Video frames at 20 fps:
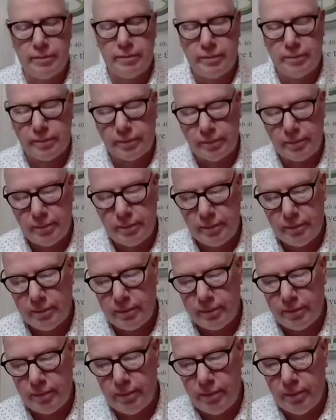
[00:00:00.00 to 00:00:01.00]

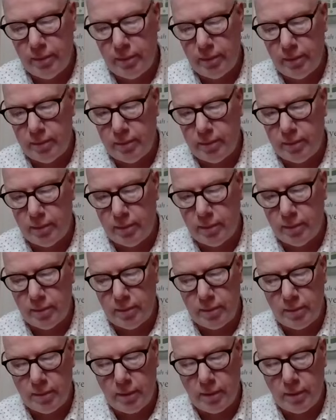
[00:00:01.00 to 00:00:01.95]
(no one is talking)